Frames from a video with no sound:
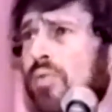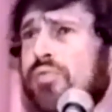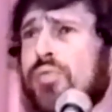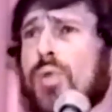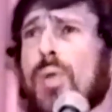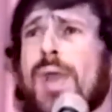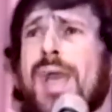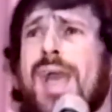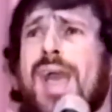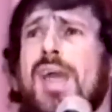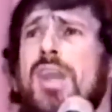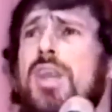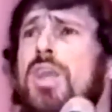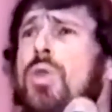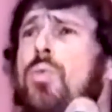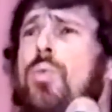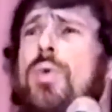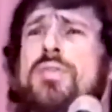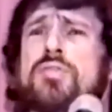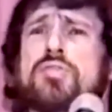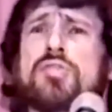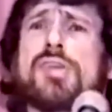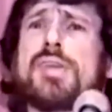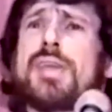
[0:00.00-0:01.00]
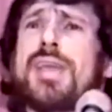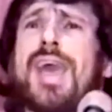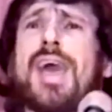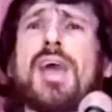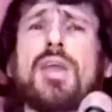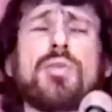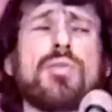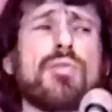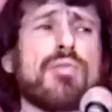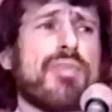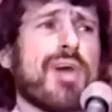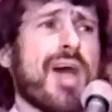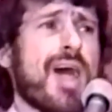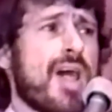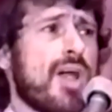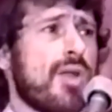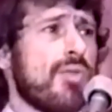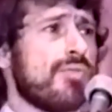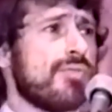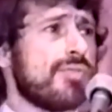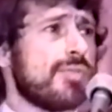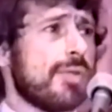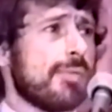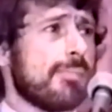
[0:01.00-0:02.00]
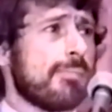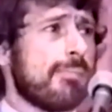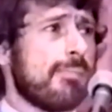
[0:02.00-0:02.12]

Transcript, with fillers: for anyone to get involved?